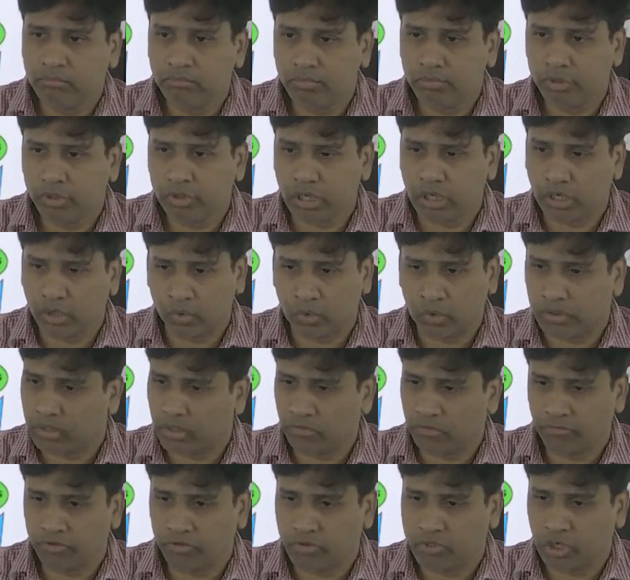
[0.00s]
Pusa Road,
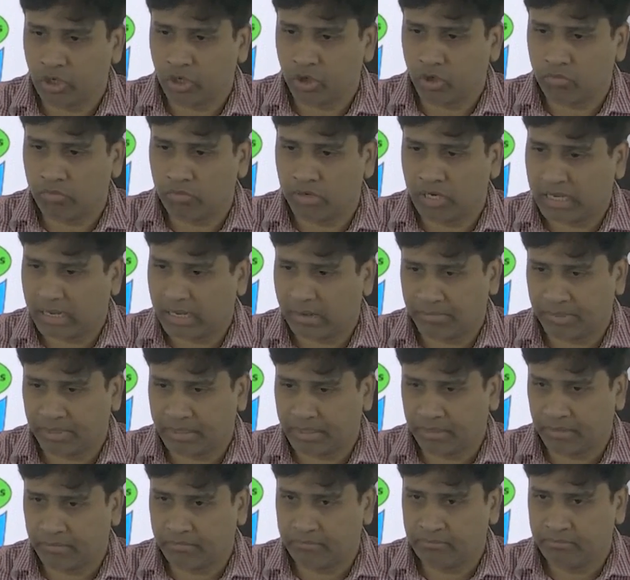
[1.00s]
of course, Karol Bagh
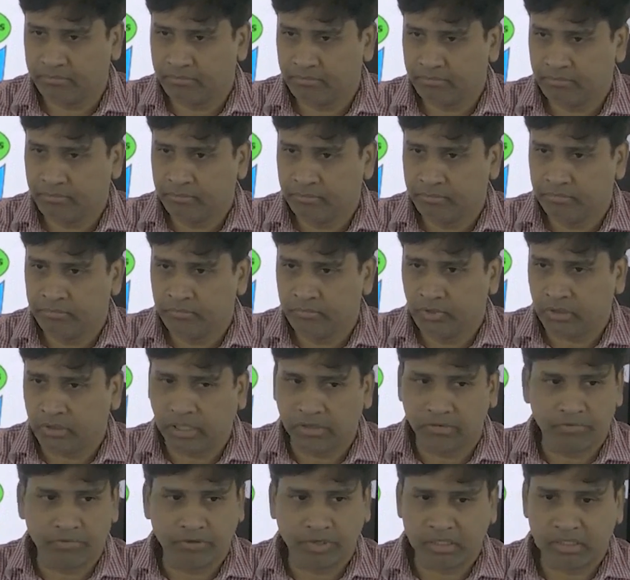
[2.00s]
habitat.
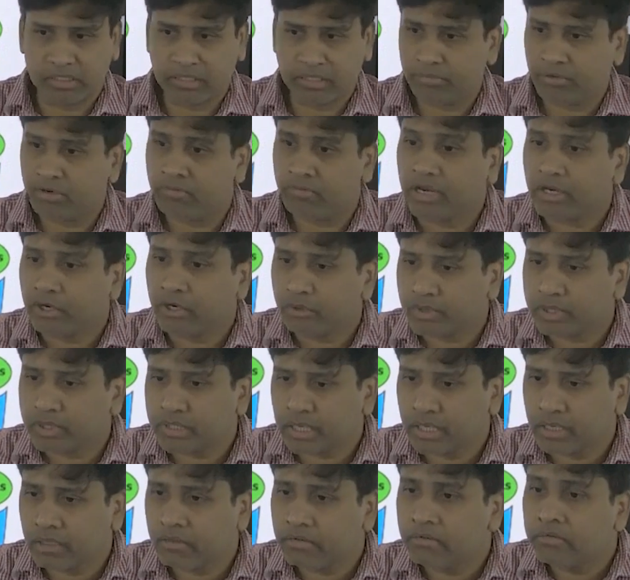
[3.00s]
Okay, for example, where do you
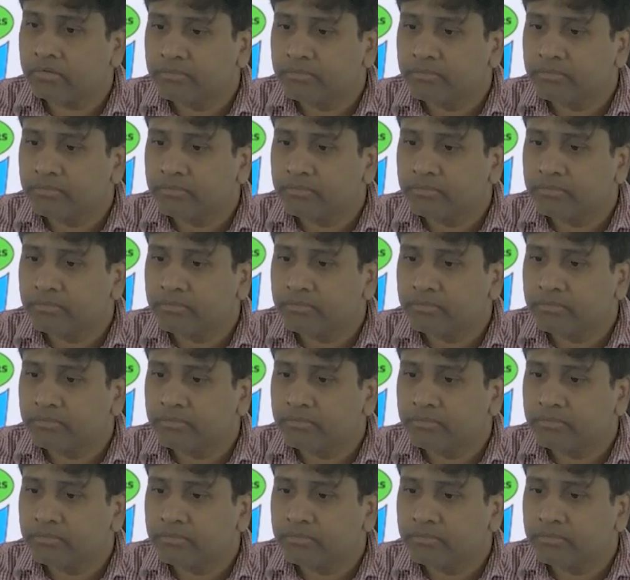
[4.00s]
stay?